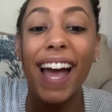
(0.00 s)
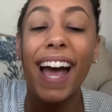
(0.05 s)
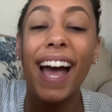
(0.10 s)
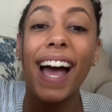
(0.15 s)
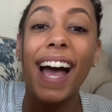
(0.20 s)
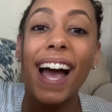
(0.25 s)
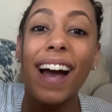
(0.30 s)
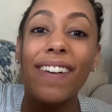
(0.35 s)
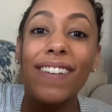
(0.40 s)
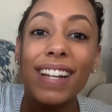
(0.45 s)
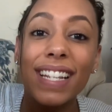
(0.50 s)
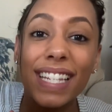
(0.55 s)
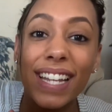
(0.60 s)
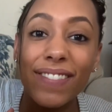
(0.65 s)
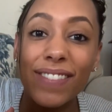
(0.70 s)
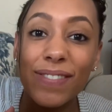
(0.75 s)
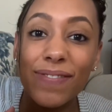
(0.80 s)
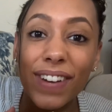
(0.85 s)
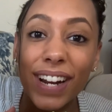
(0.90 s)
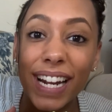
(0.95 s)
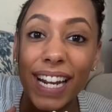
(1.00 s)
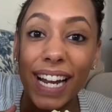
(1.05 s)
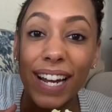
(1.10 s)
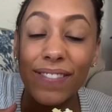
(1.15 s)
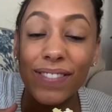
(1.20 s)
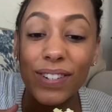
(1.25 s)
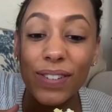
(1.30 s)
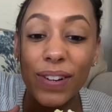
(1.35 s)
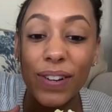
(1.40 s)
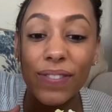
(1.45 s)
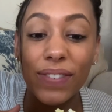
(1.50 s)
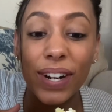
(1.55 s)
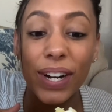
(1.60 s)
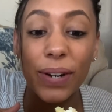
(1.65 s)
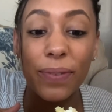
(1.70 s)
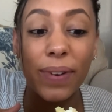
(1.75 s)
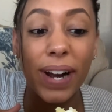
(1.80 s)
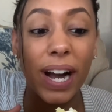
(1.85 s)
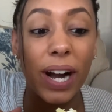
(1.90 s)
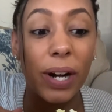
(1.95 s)
How is everybody? I'm doing very
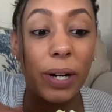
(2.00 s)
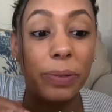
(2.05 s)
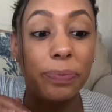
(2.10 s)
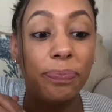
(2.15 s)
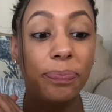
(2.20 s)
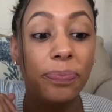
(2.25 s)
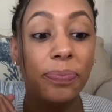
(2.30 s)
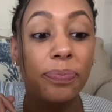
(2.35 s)
well.